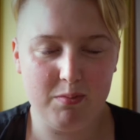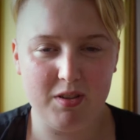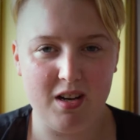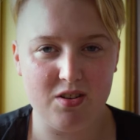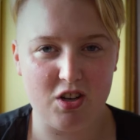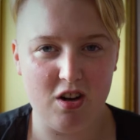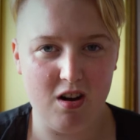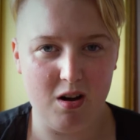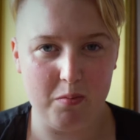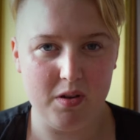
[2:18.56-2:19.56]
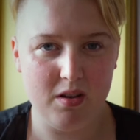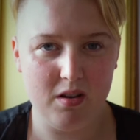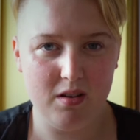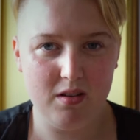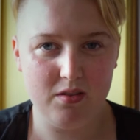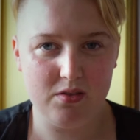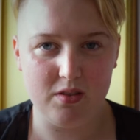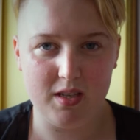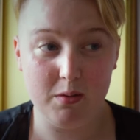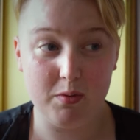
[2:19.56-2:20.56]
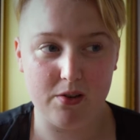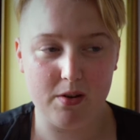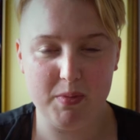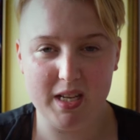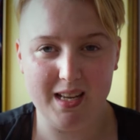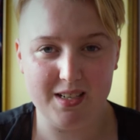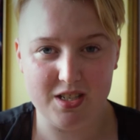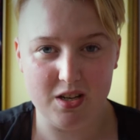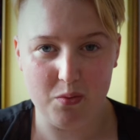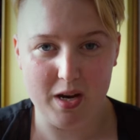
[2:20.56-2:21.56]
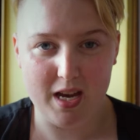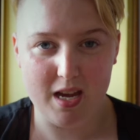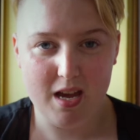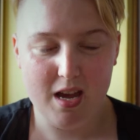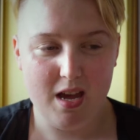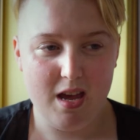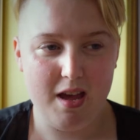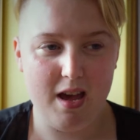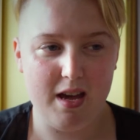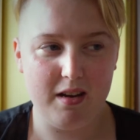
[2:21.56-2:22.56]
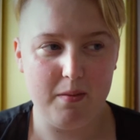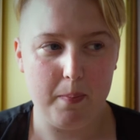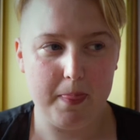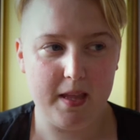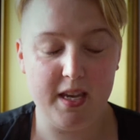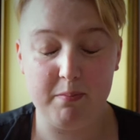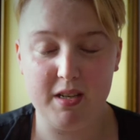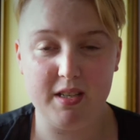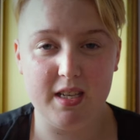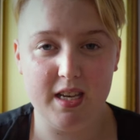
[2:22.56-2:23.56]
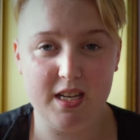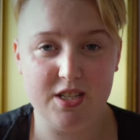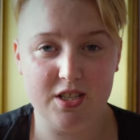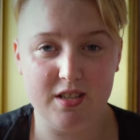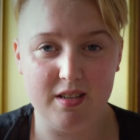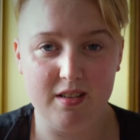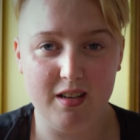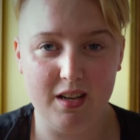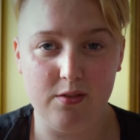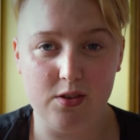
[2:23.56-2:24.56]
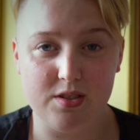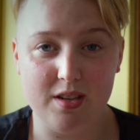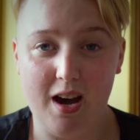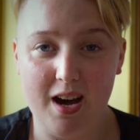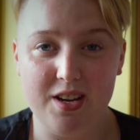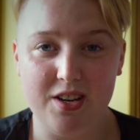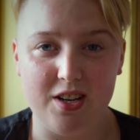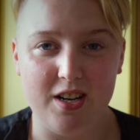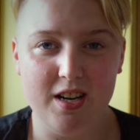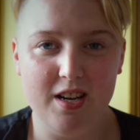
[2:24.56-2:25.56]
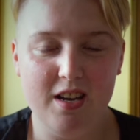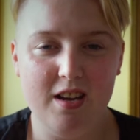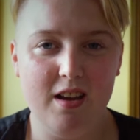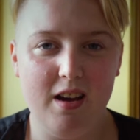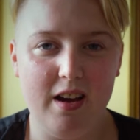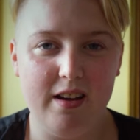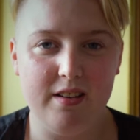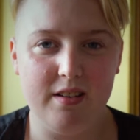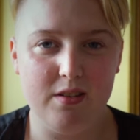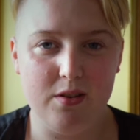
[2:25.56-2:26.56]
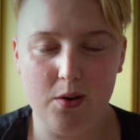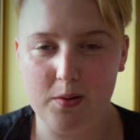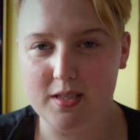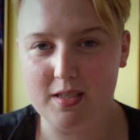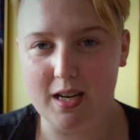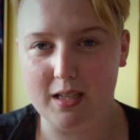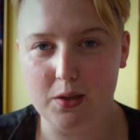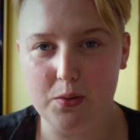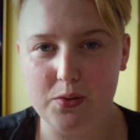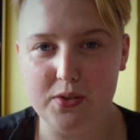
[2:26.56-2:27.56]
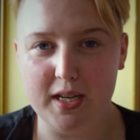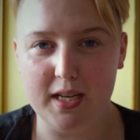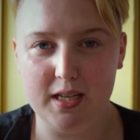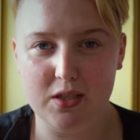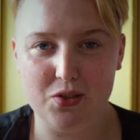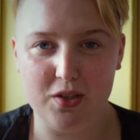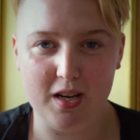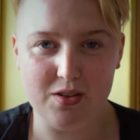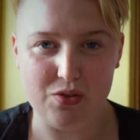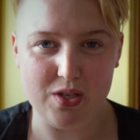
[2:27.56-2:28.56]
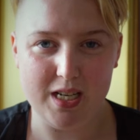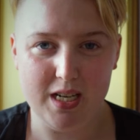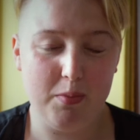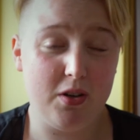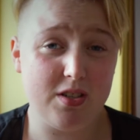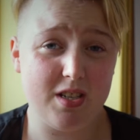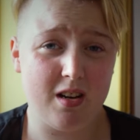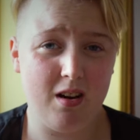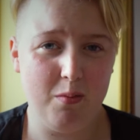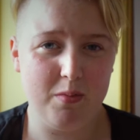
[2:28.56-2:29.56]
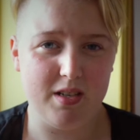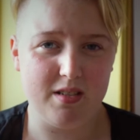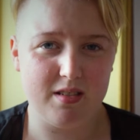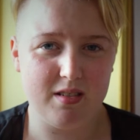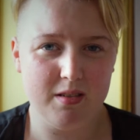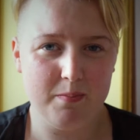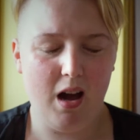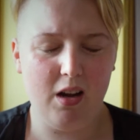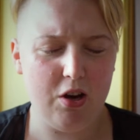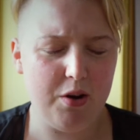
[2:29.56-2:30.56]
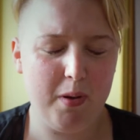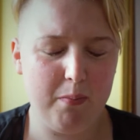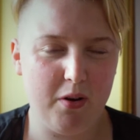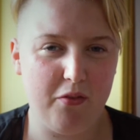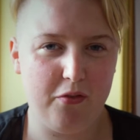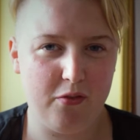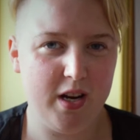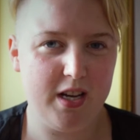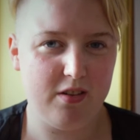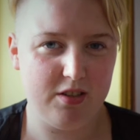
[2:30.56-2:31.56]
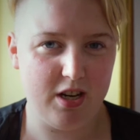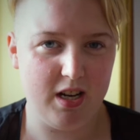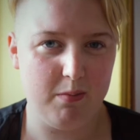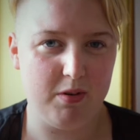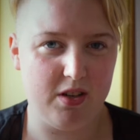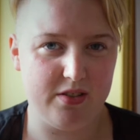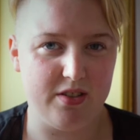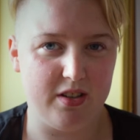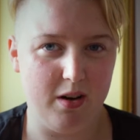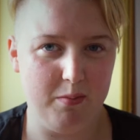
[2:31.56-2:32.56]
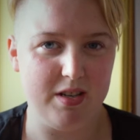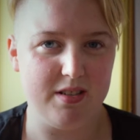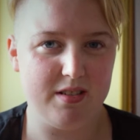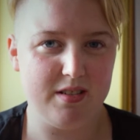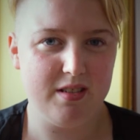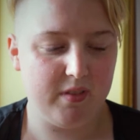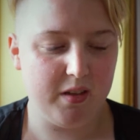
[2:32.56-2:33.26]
the country calm, to keep the criminality away, and keep the education levels higher, and know exactly who you're taking into the country. Because they're communists. A lot of people are afraid of China because of the communists.